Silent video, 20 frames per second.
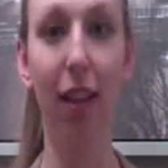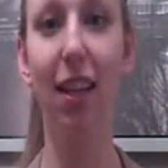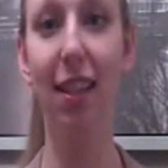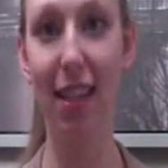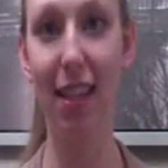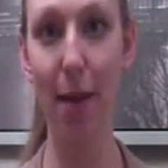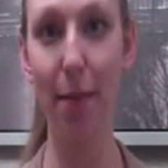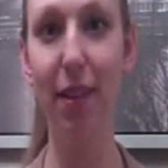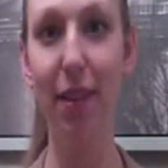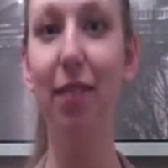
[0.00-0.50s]

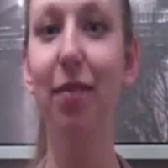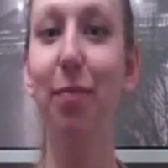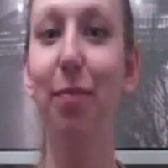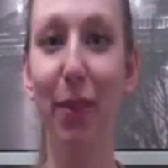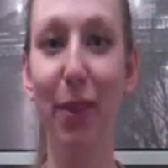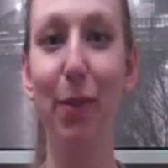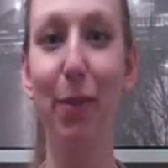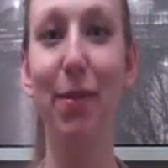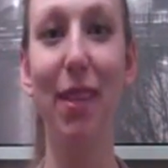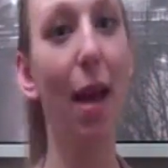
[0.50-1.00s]
salmon,
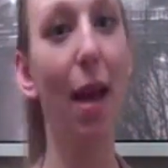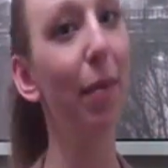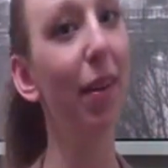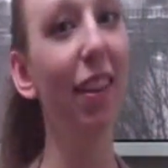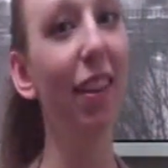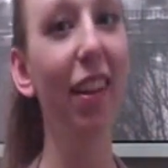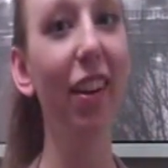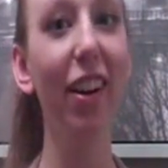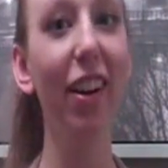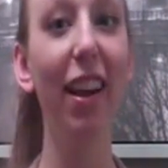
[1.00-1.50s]
put some salmon
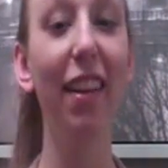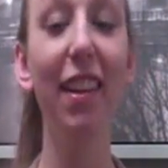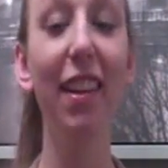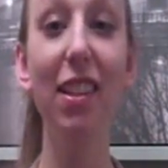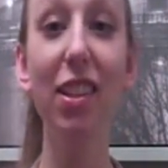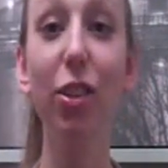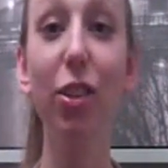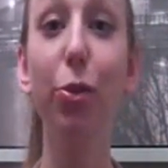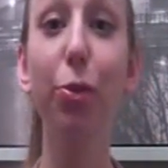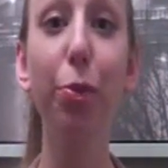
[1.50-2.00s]
in there, and
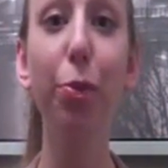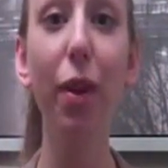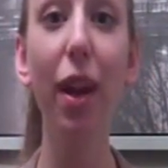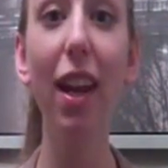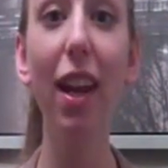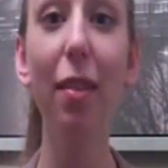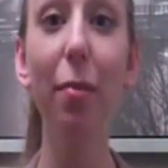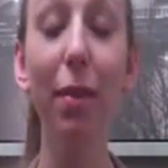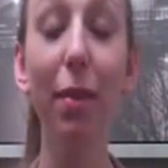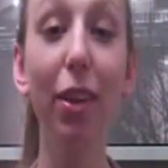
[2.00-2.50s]
that's a
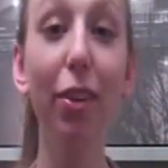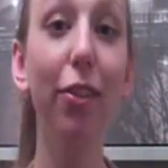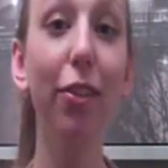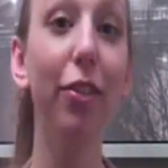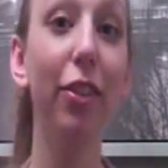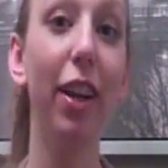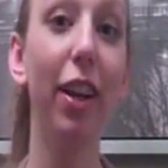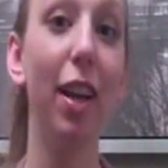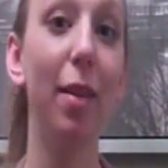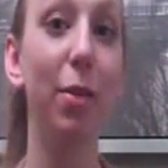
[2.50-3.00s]
great meal
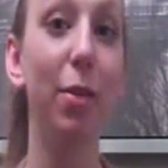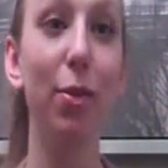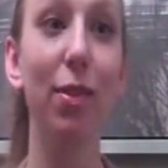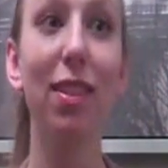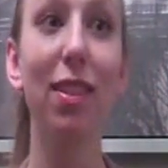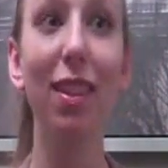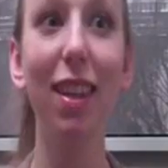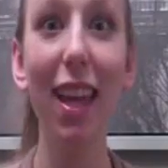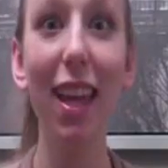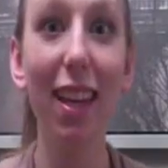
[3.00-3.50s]
for him. So
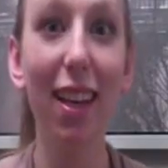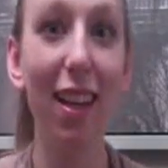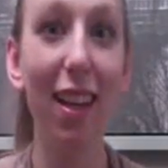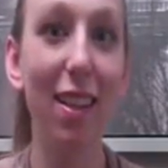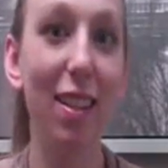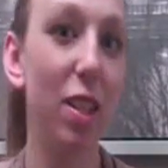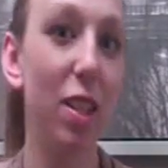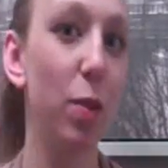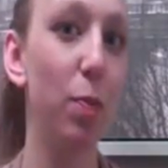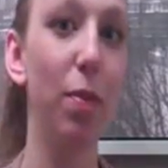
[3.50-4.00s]
it's like
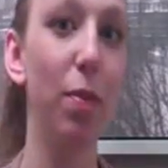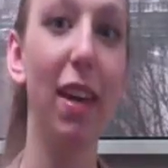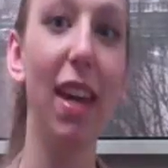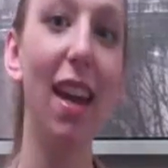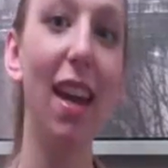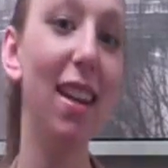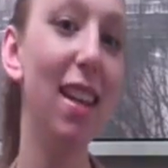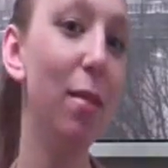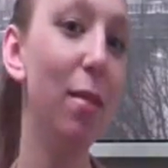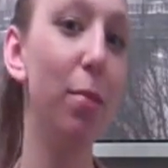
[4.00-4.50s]
a
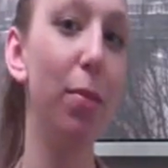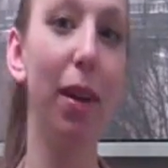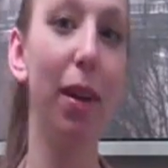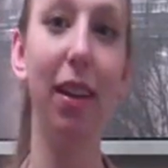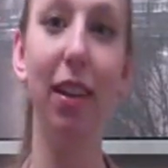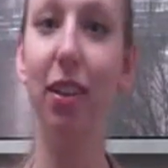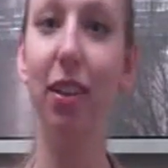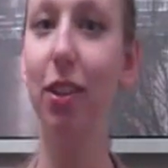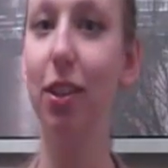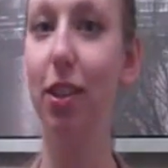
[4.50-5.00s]
spaghetti, but
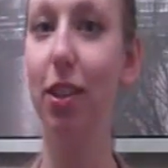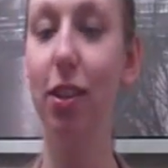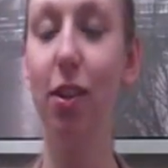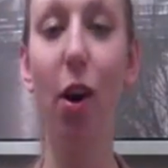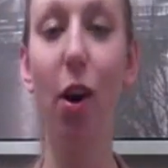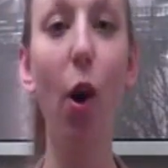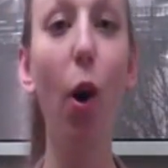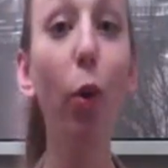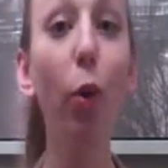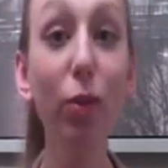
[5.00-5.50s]

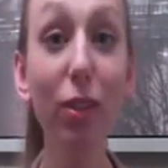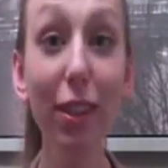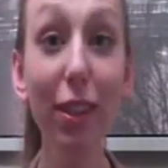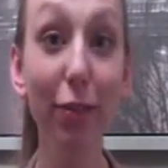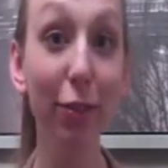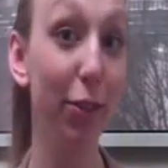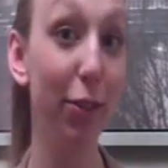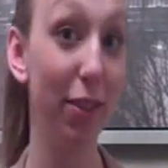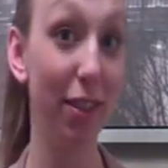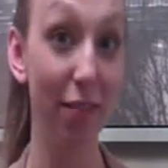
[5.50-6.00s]
only
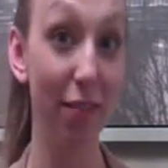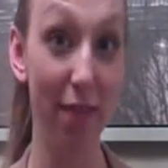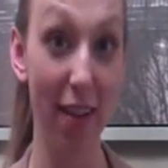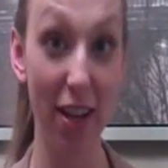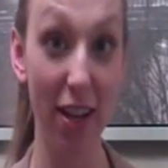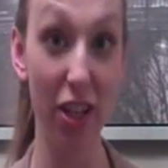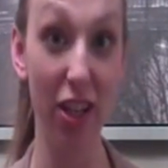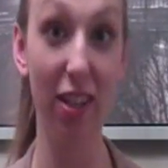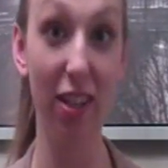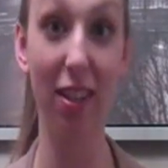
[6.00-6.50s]
fruits and
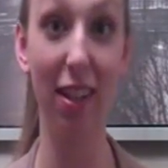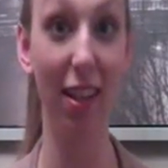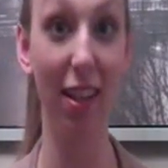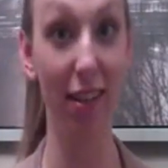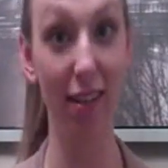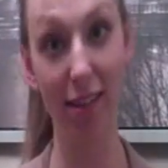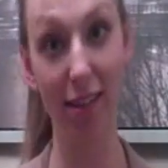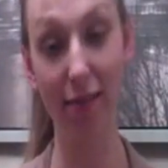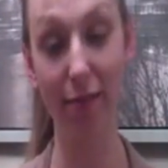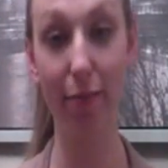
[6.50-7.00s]
veggies
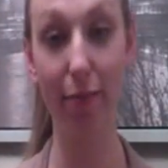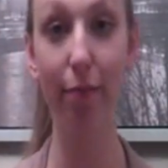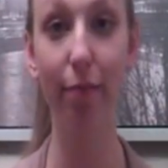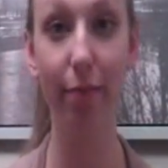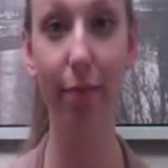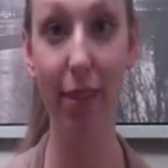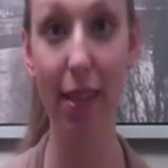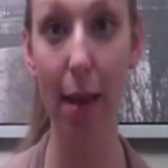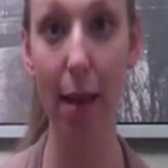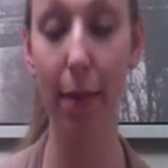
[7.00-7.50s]
and
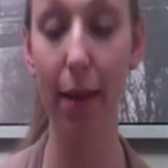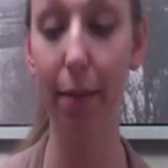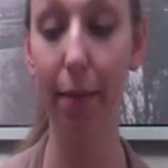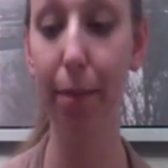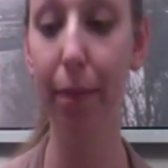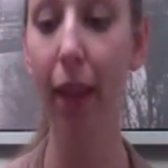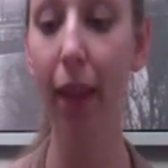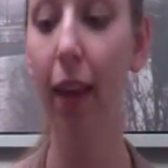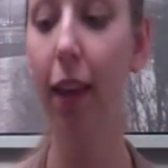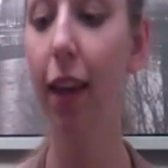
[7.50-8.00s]
salmon.
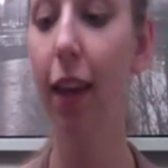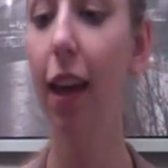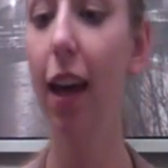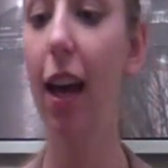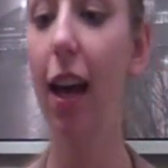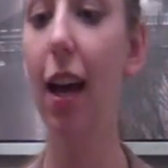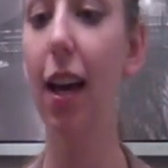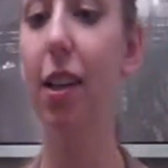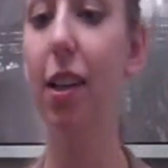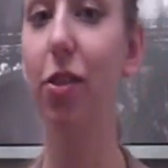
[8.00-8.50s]

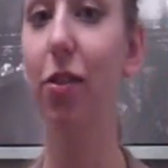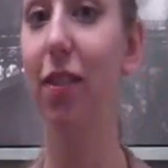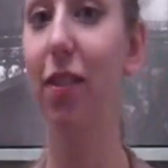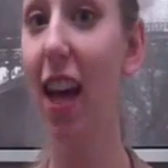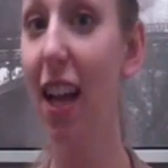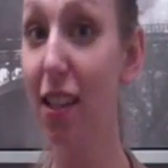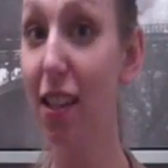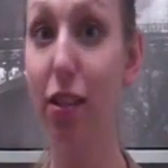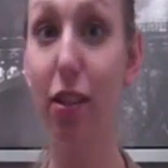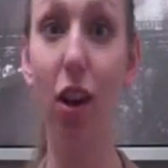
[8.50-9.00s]
So
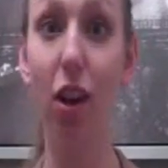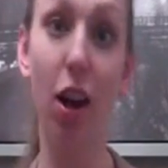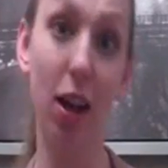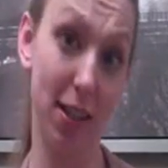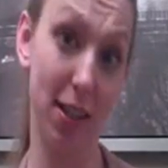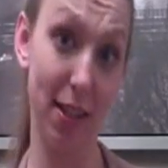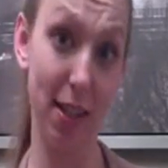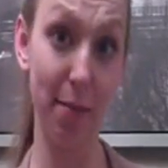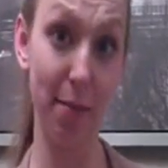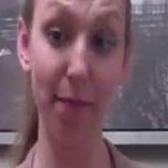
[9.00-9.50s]
that's
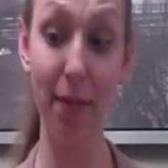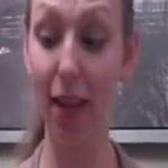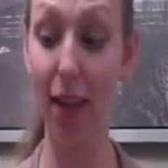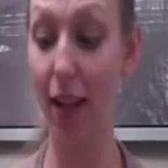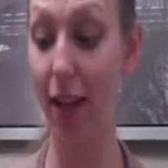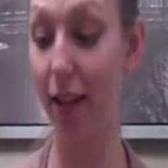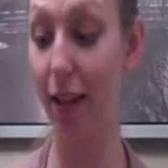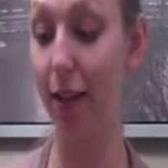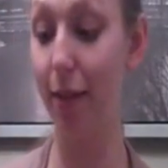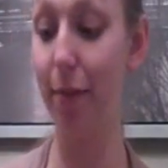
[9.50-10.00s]
awesome,
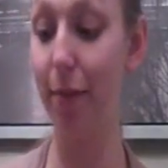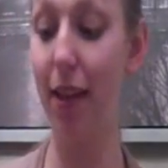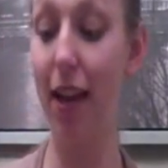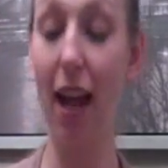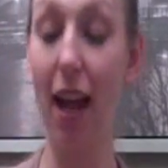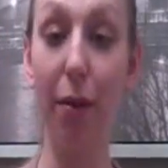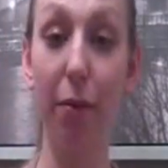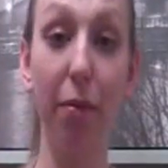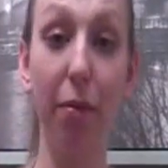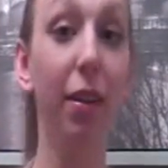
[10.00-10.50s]
and
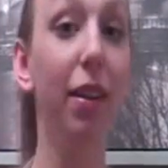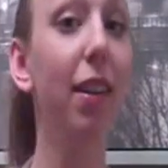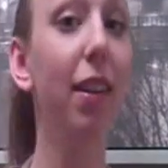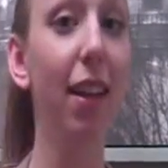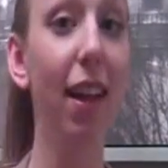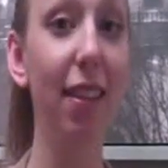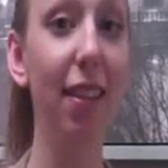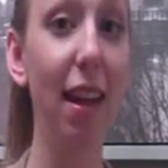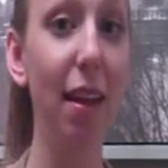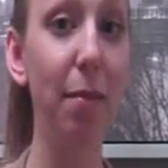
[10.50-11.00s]
I really
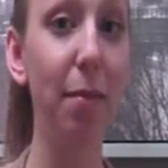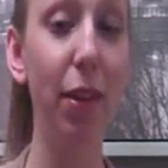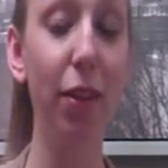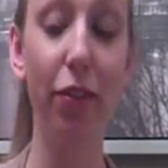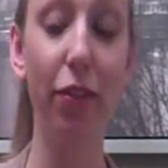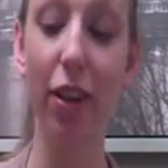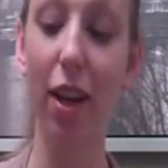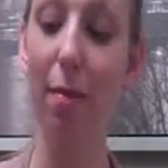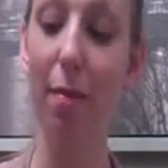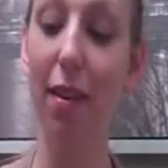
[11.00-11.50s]
like that meal
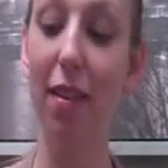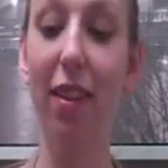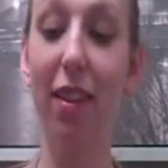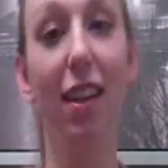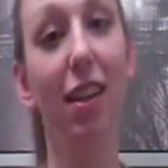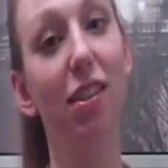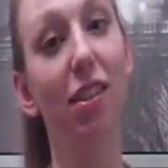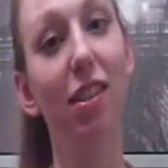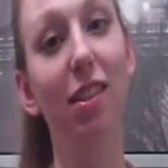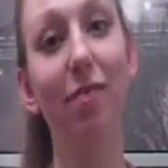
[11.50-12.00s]
for him. I
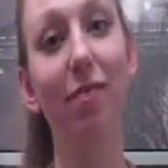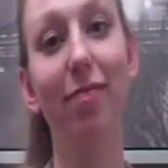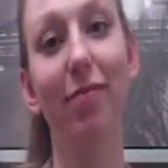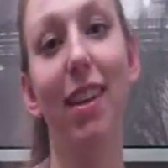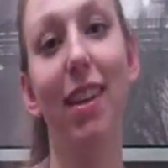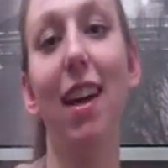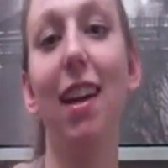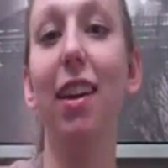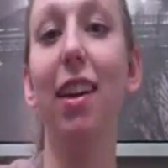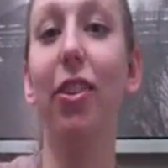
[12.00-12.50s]
think it's
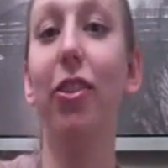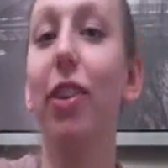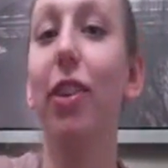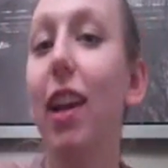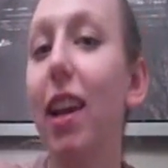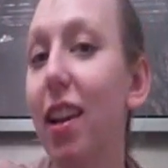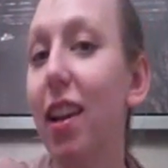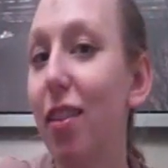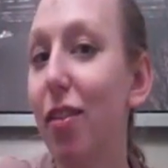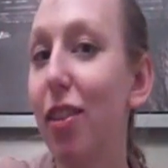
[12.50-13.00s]
kind of
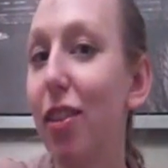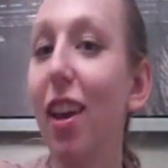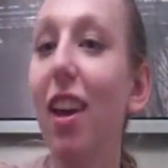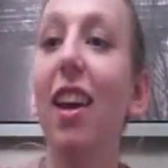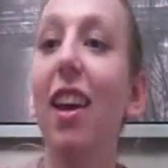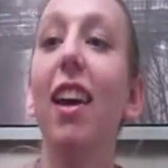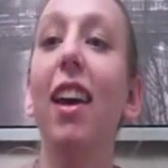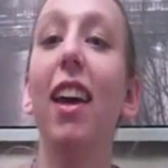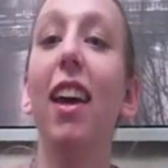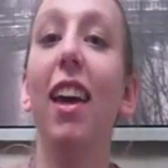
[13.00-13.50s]
creative,
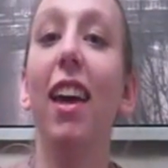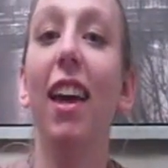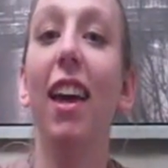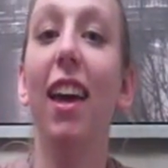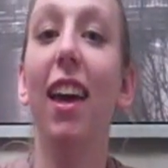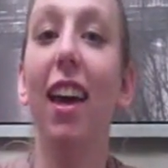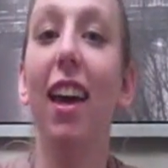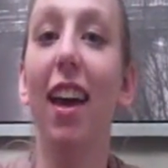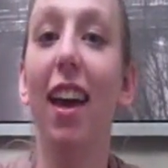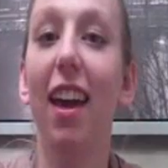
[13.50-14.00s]

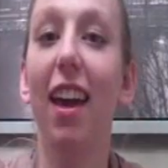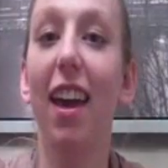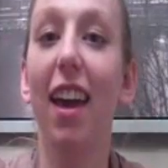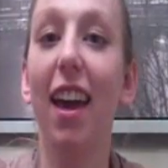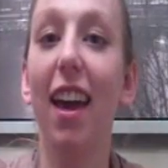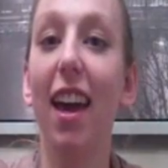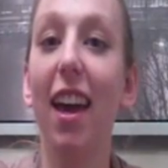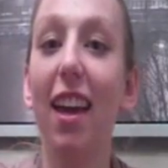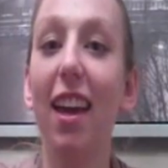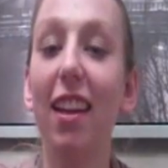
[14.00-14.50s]

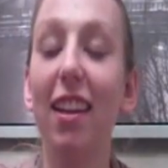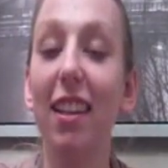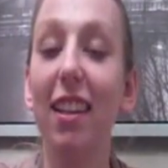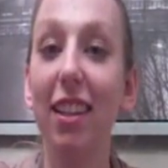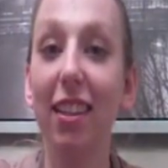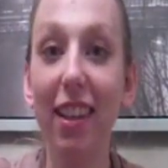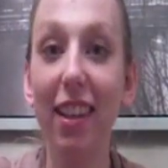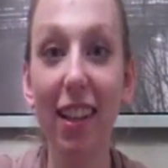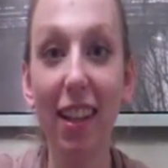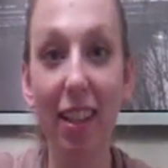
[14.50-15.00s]
and
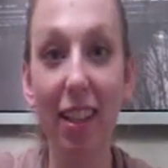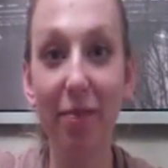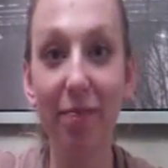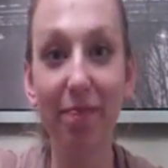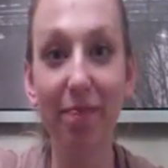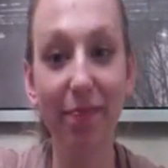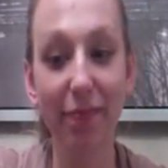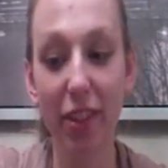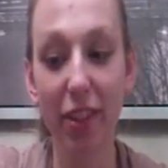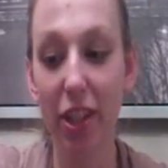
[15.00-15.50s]
he'll eat it.
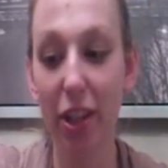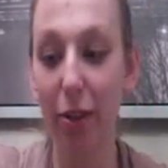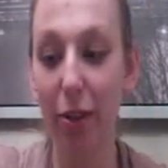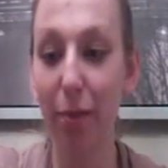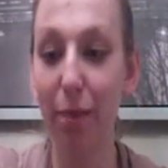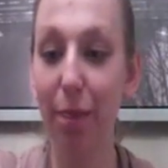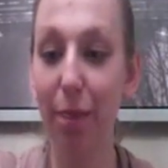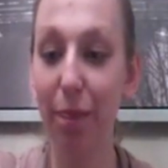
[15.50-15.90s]
So